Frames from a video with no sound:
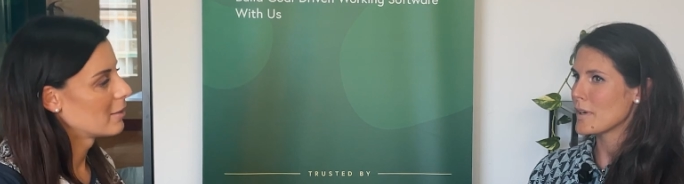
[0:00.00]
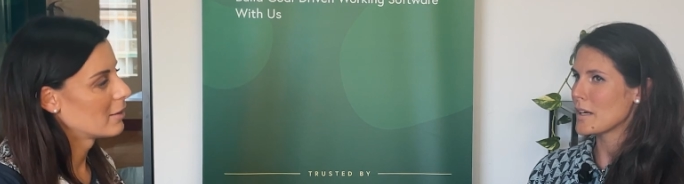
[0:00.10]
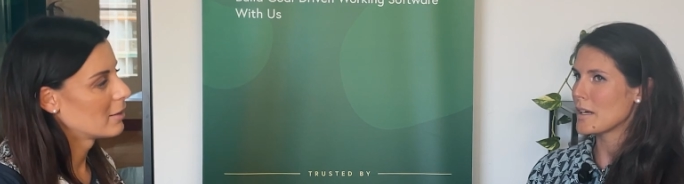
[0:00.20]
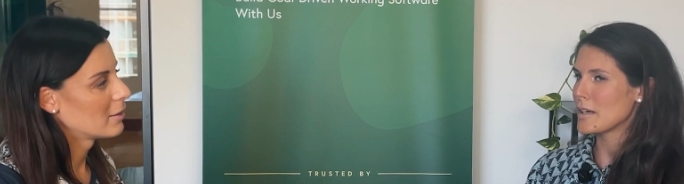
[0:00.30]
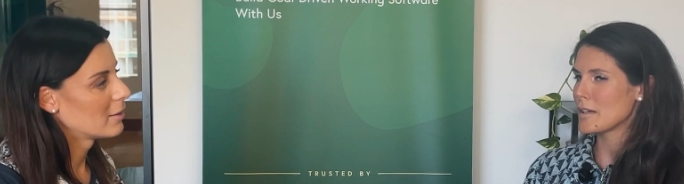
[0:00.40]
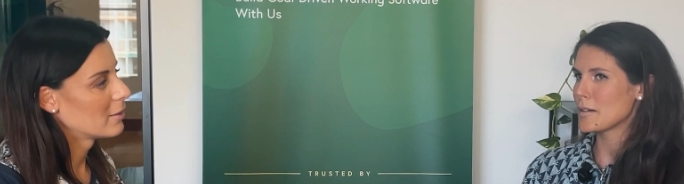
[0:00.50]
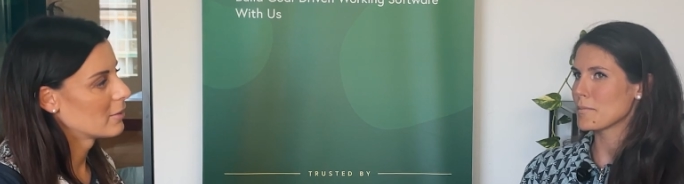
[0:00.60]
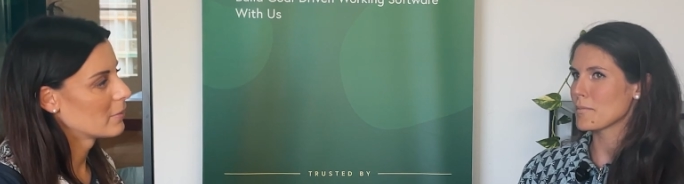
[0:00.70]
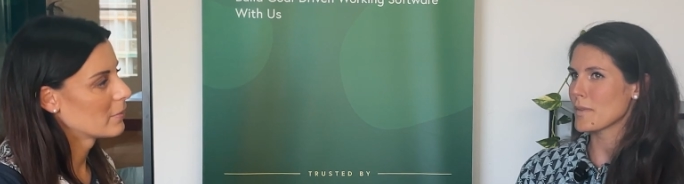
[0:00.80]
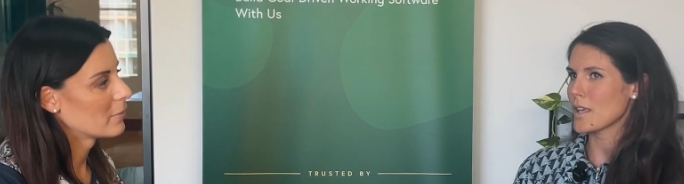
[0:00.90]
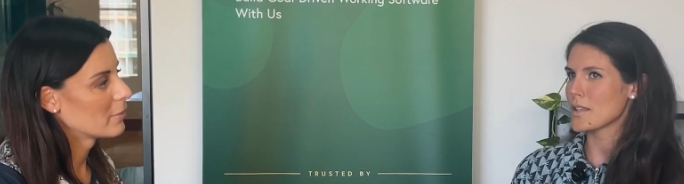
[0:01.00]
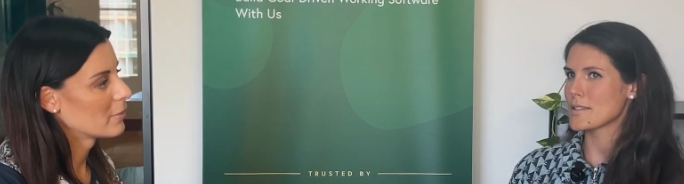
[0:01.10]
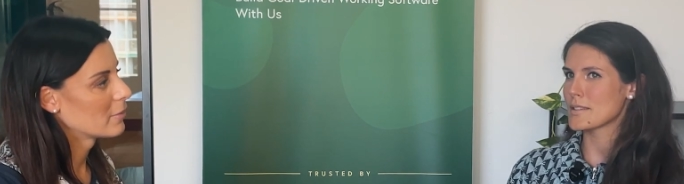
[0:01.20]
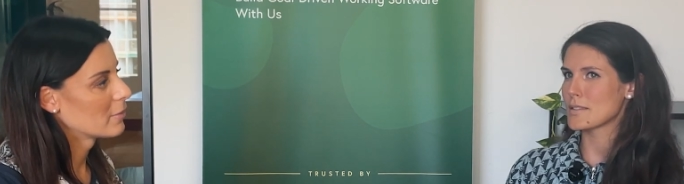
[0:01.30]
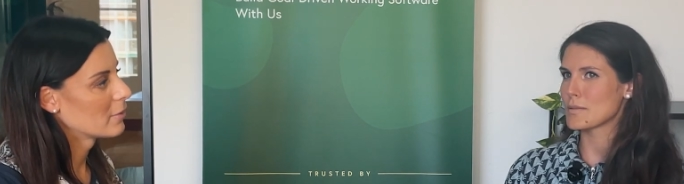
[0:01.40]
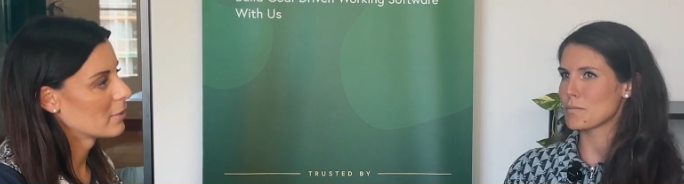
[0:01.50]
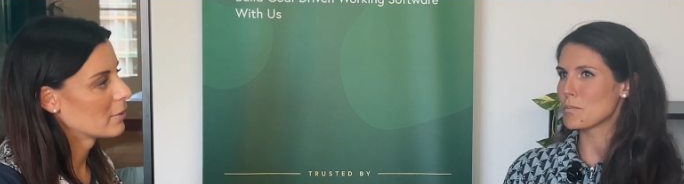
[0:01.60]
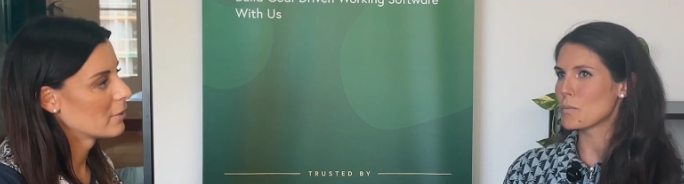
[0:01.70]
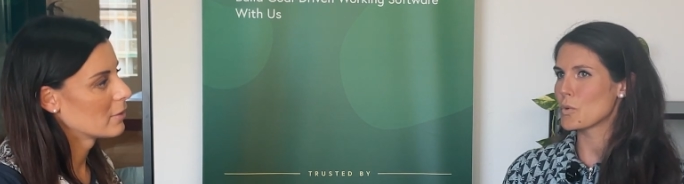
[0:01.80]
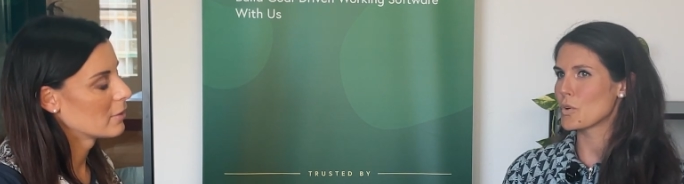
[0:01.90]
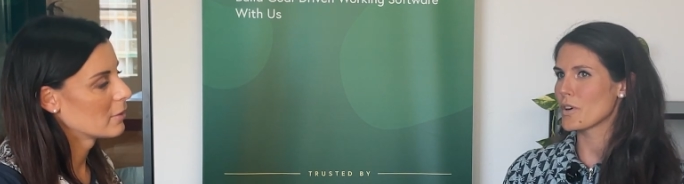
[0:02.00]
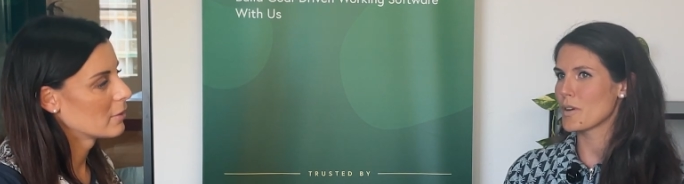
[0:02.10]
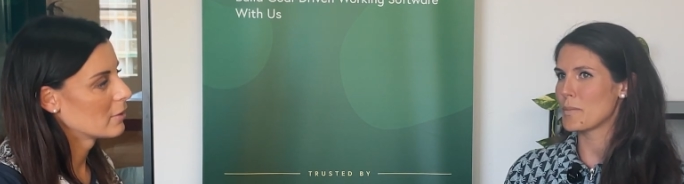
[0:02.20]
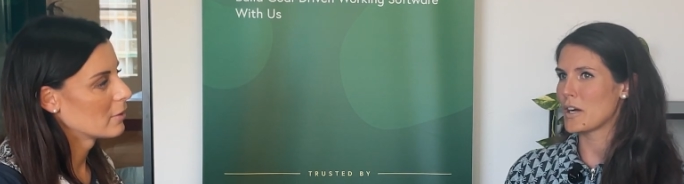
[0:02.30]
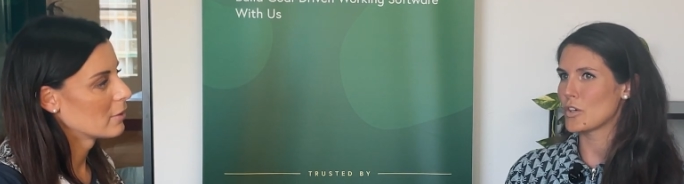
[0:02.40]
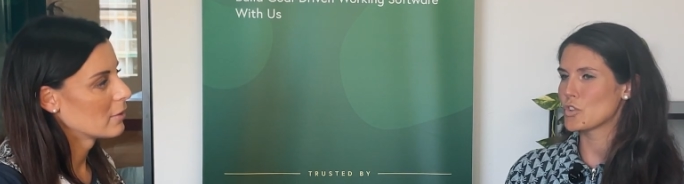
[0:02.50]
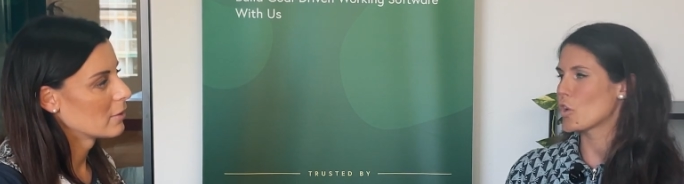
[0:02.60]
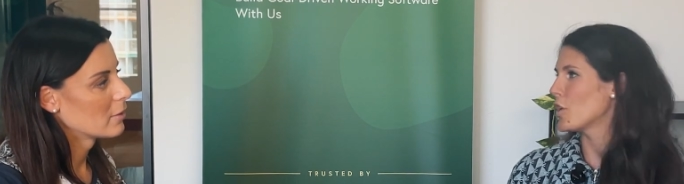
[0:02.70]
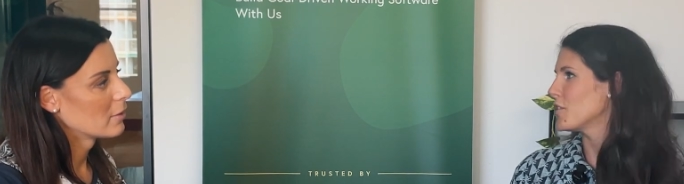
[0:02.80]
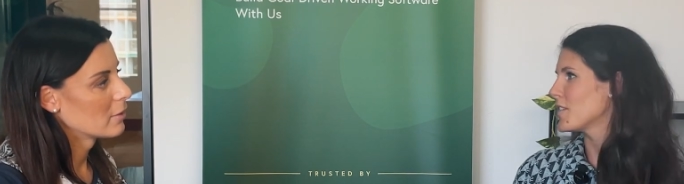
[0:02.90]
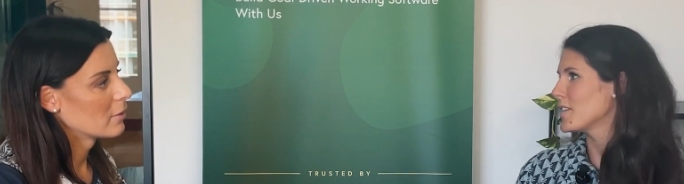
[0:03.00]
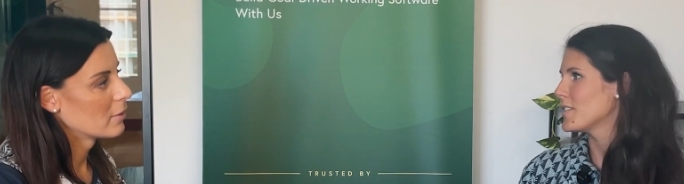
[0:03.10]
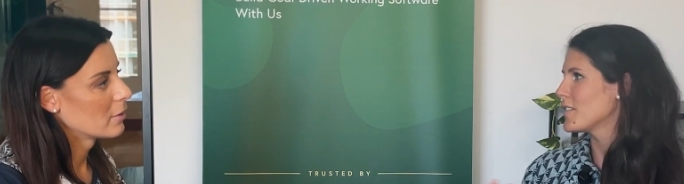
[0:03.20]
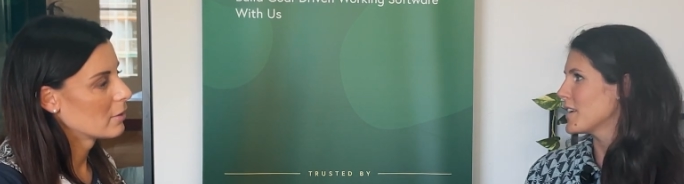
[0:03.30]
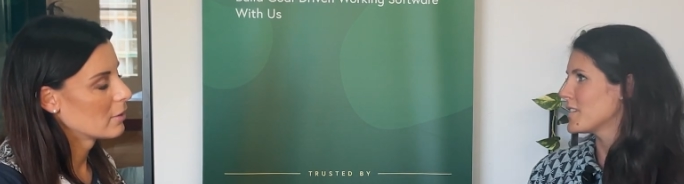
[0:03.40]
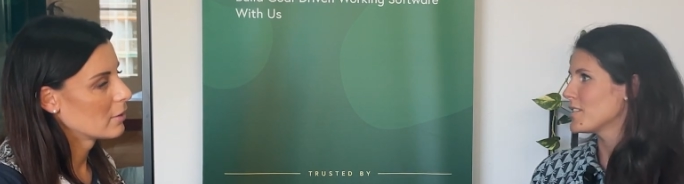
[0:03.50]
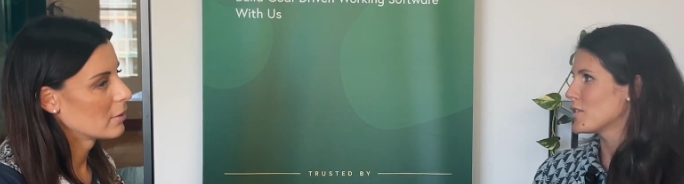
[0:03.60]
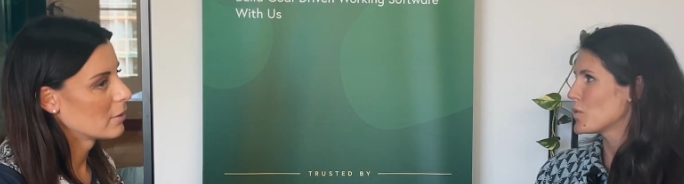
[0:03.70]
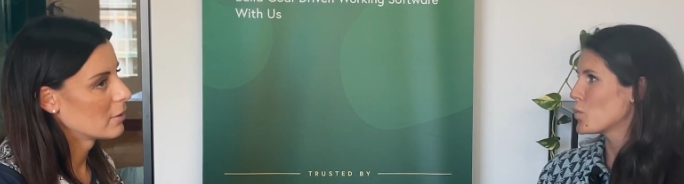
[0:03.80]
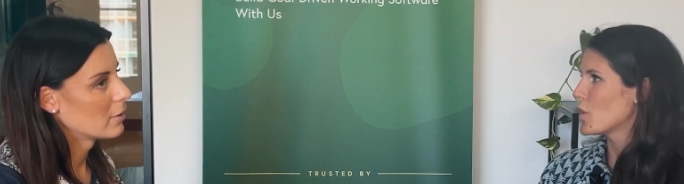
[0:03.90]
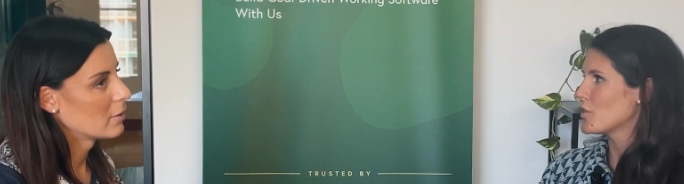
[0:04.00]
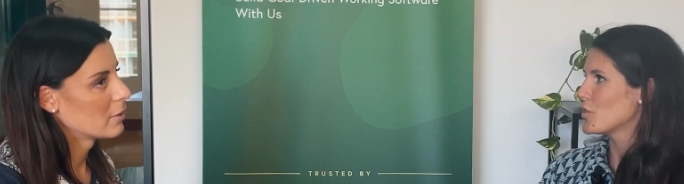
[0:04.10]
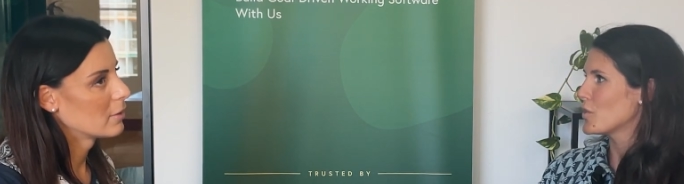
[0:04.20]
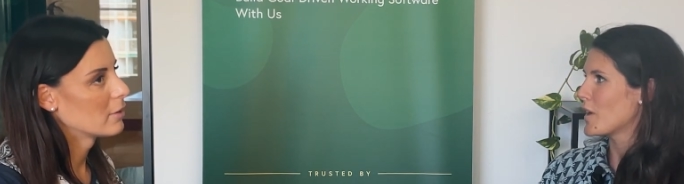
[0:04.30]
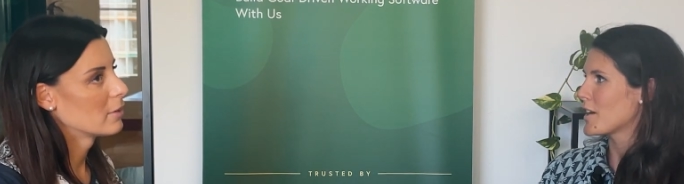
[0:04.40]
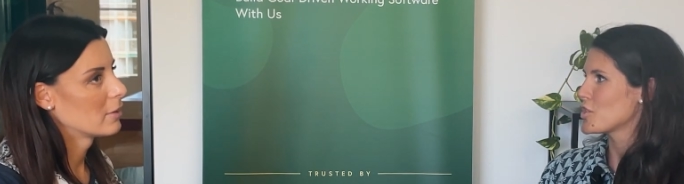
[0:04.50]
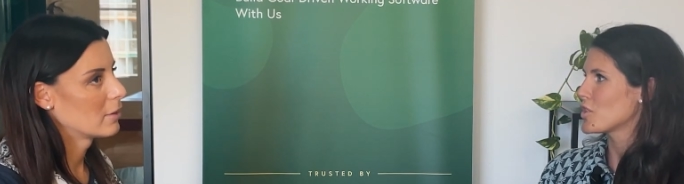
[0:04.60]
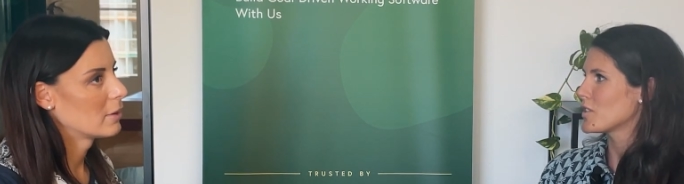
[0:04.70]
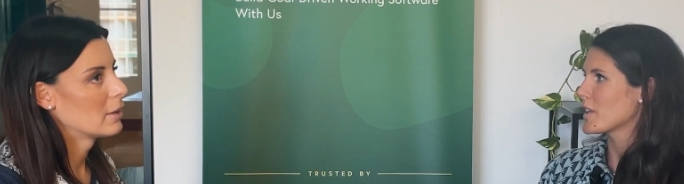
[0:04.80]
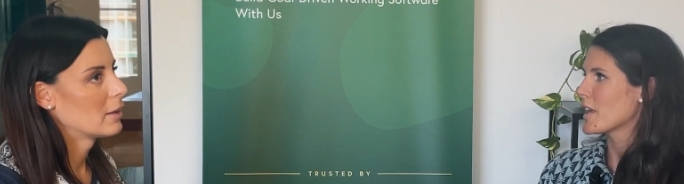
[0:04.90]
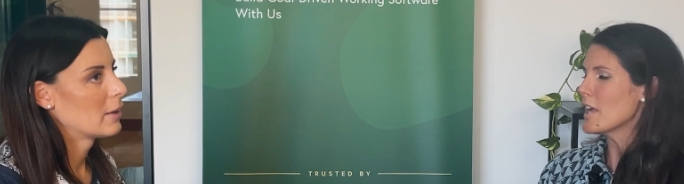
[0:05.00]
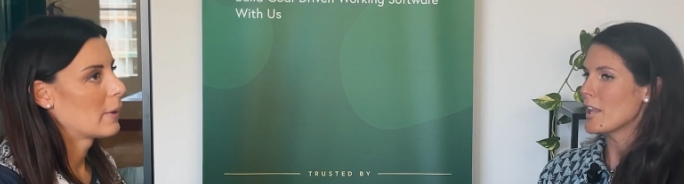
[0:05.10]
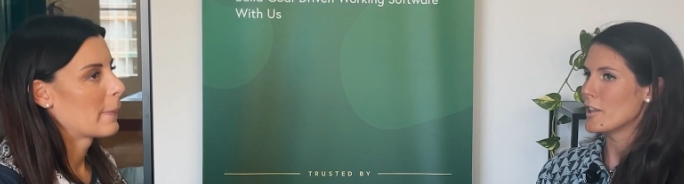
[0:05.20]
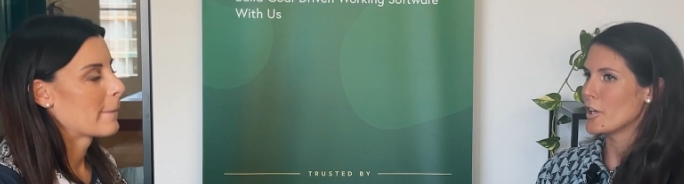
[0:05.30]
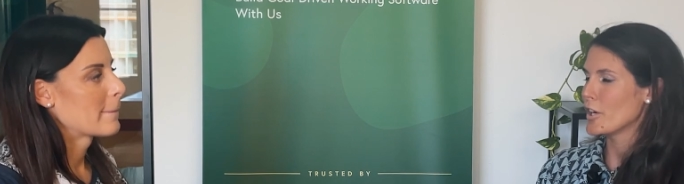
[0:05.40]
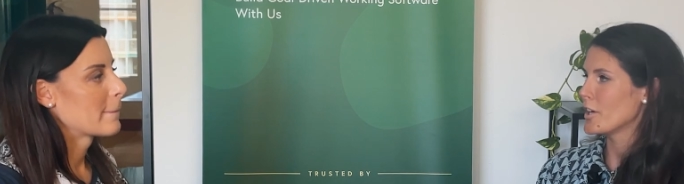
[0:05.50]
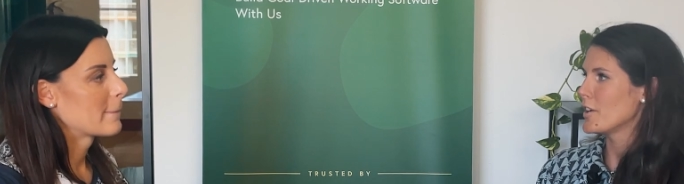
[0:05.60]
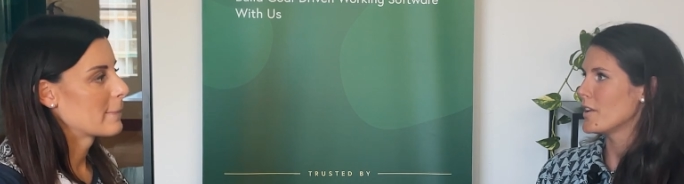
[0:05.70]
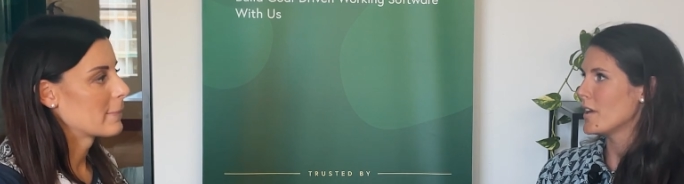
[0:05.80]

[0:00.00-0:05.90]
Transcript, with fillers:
Speaker 1: um, it's more about content and what you actually learn